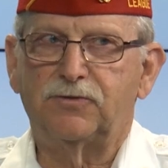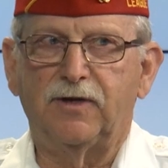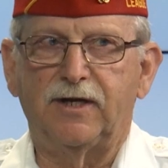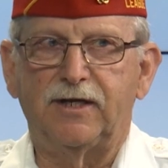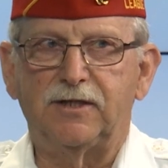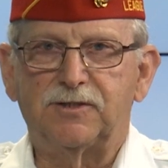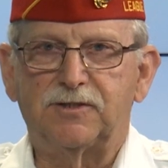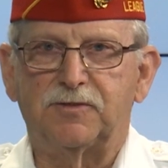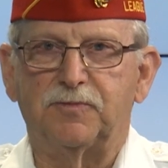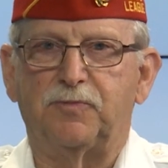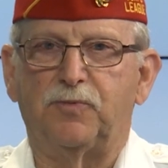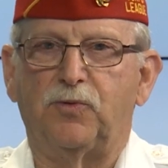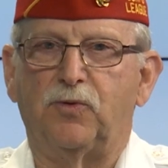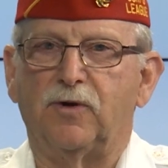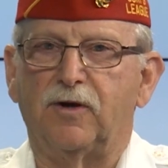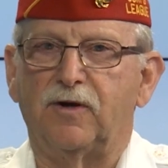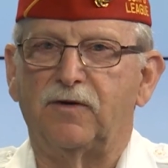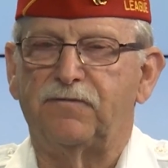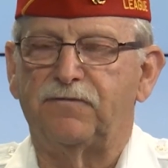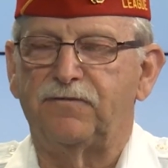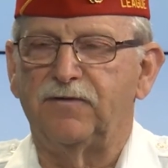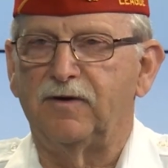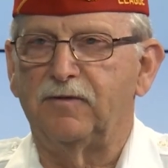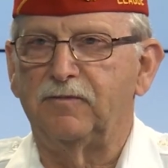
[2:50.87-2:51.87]
great
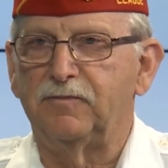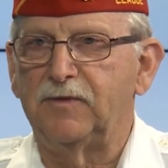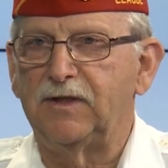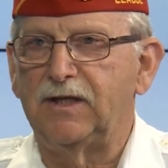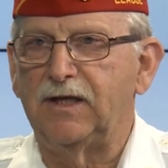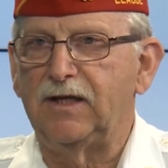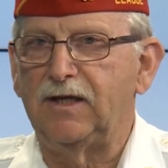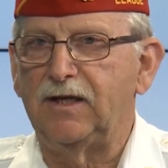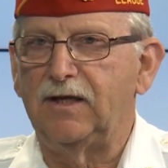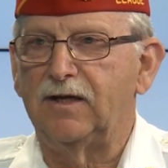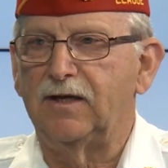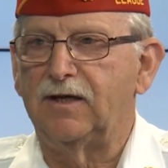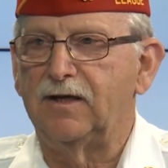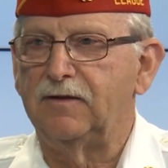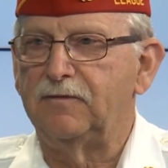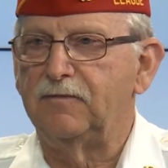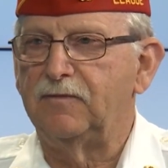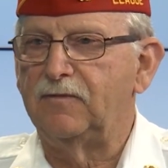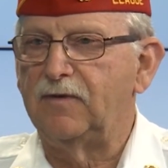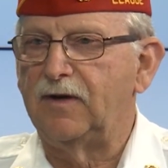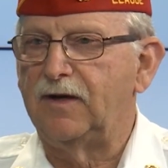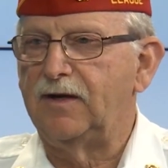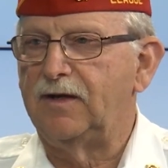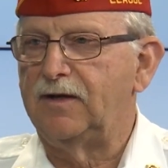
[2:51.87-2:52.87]
support from the uh,
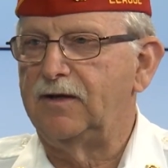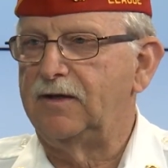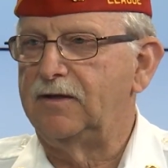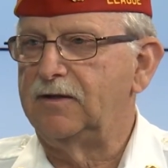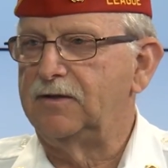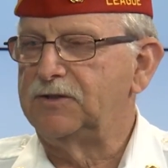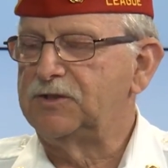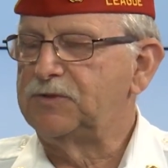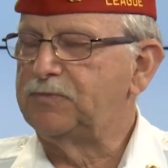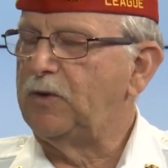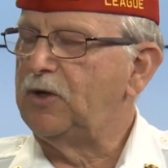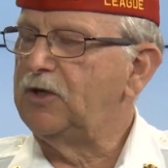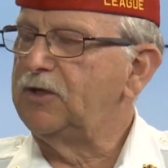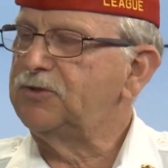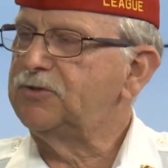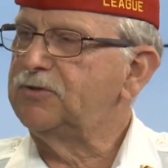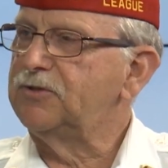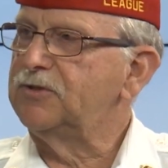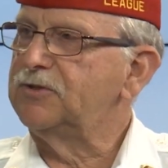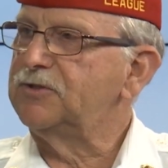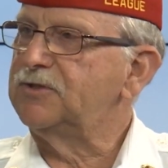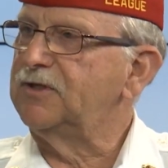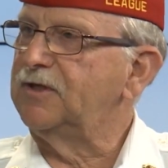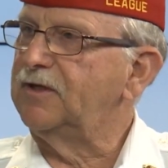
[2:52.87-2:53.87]
uh
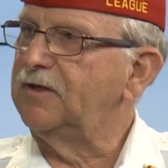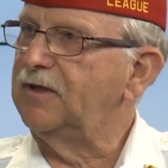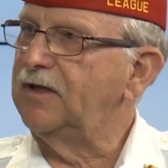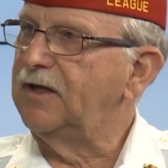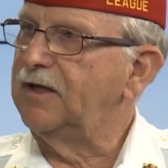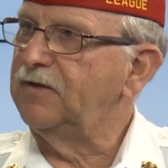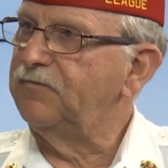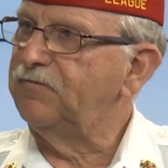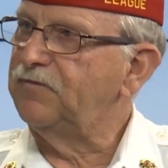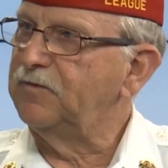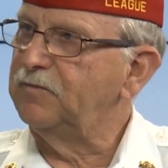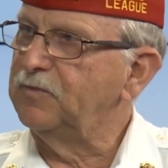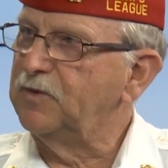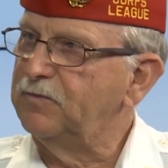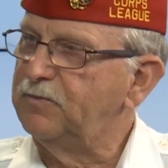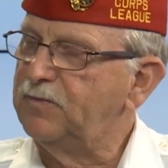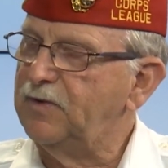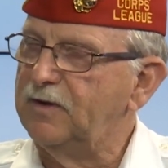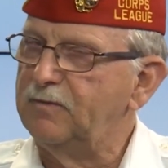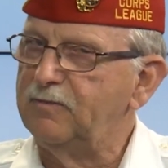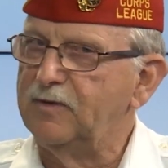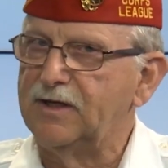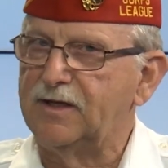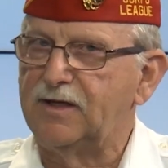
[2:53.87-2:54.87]
sponsors and, and from the
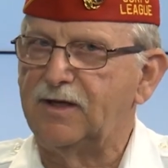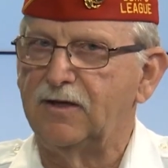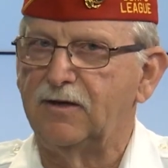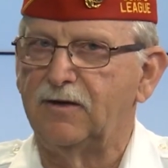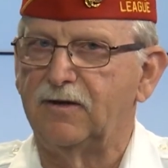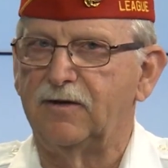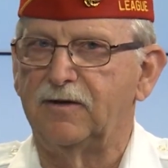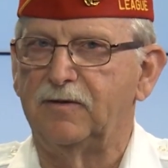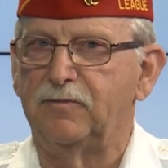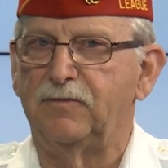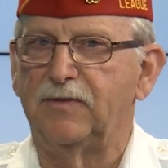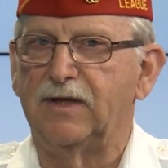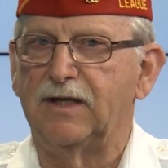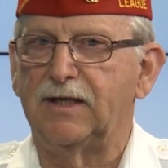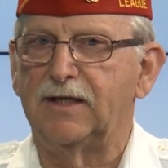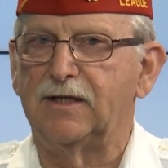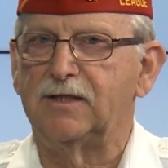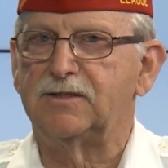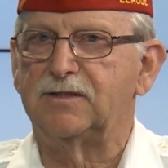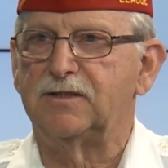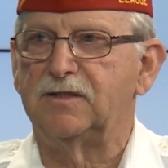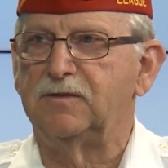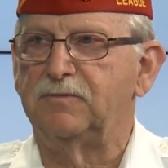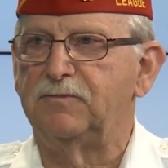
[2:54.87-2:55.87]
public here in
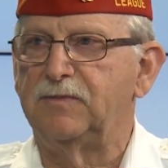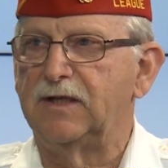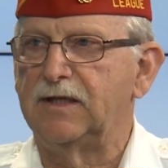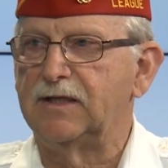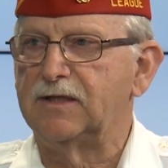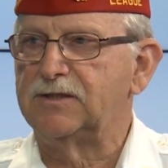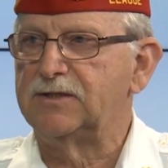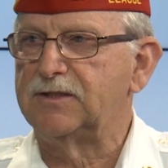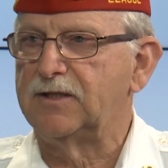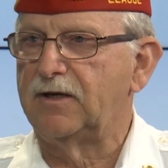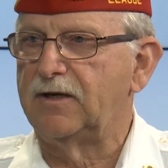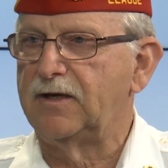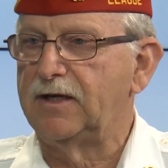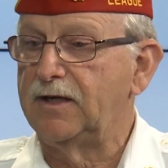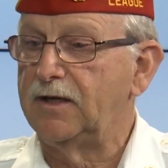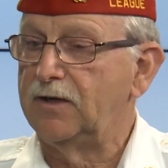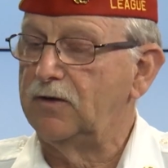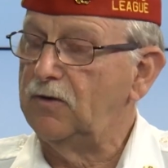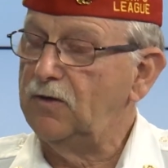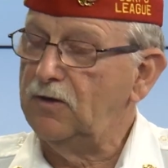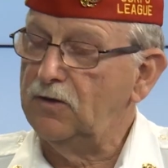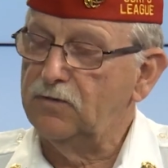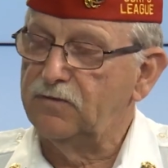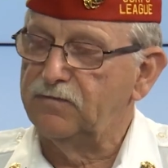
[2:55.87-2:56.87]
Billings, in the Billings area,
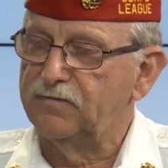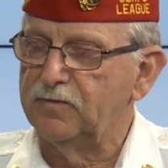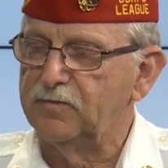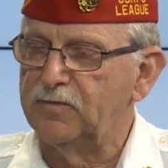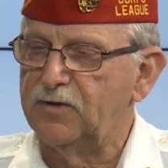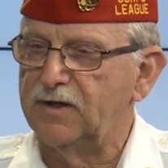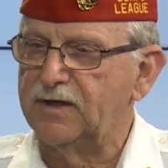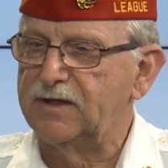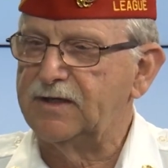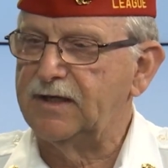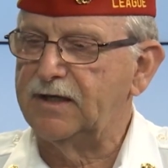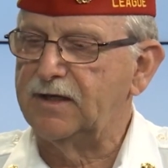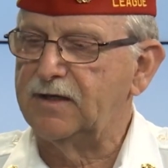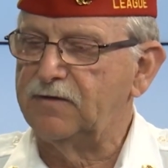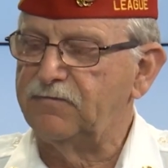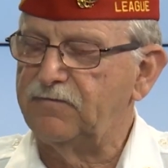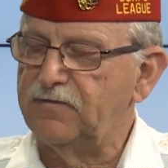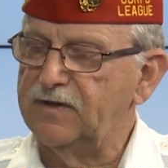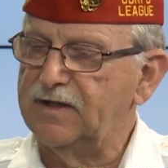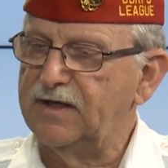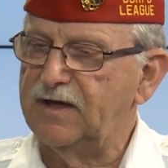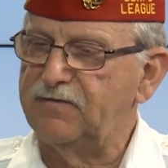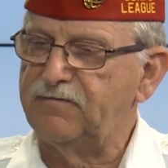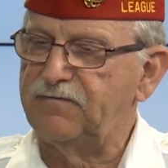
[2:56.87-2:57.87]
and all over Montana
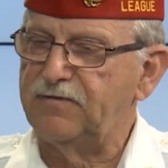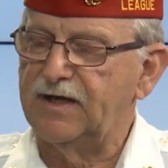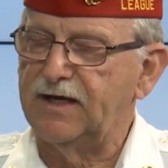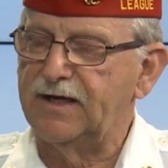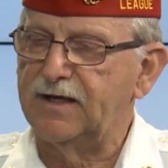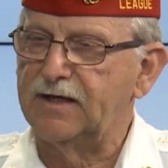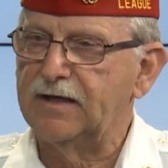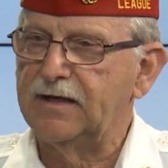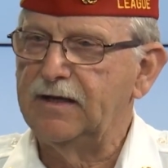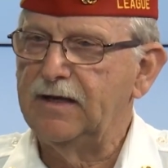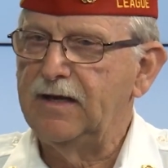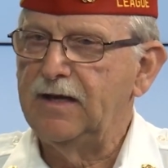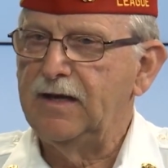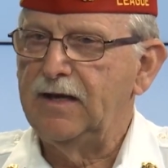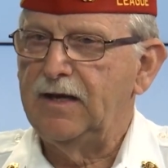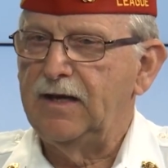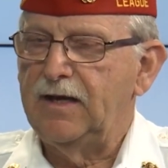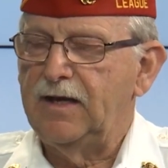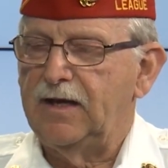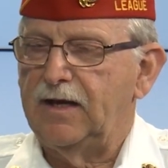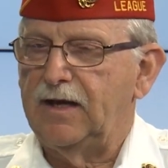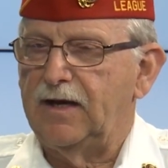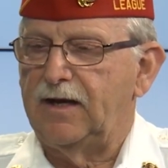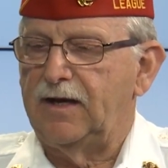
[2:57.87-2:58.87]
for that fact,
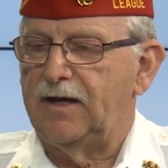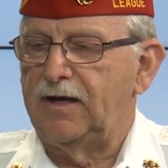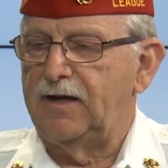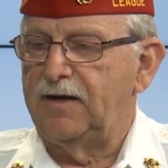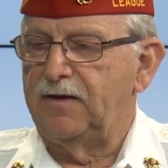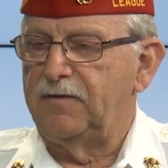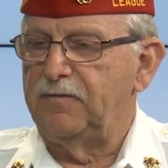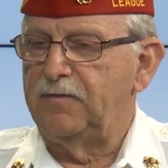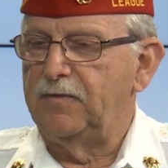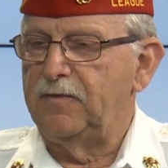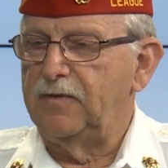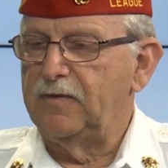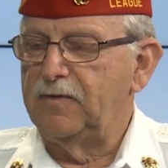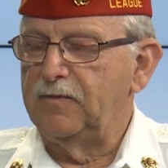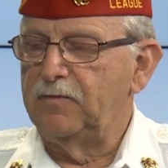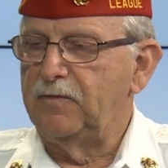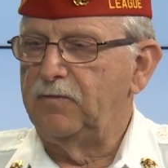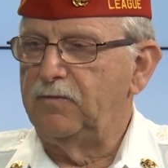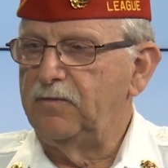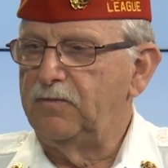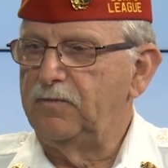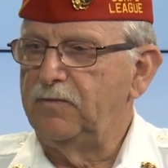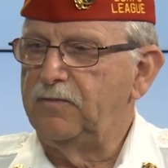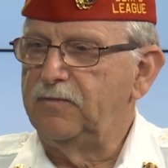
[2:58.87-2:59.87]
uh,
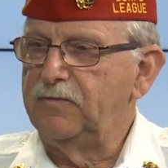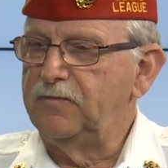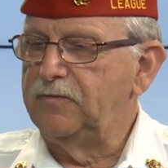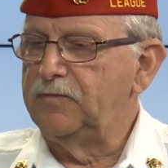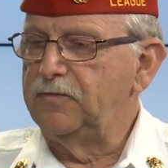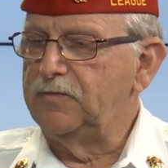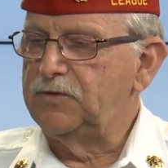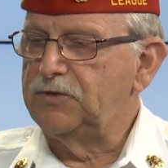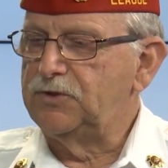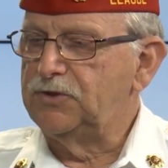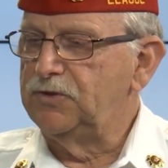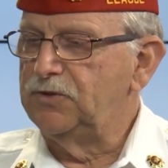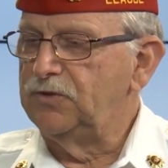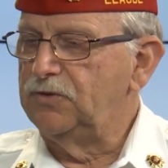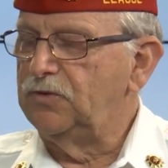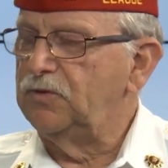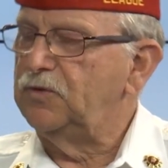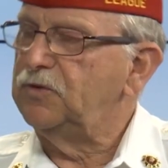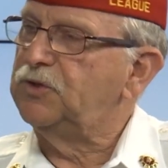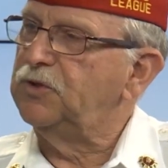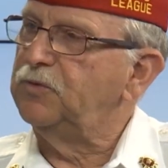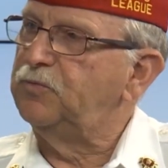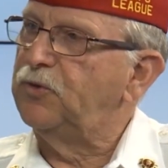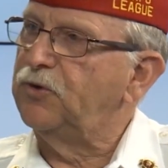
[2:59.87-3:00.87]

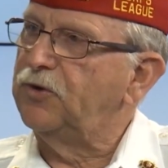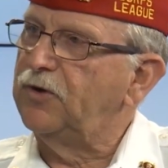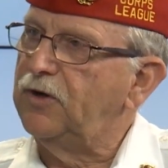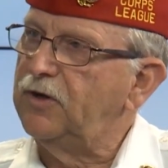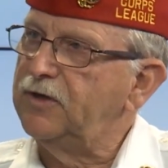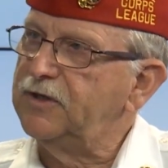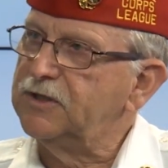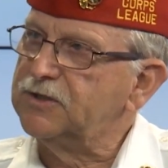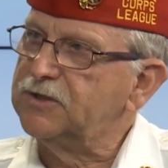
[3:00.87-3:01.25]
to to put on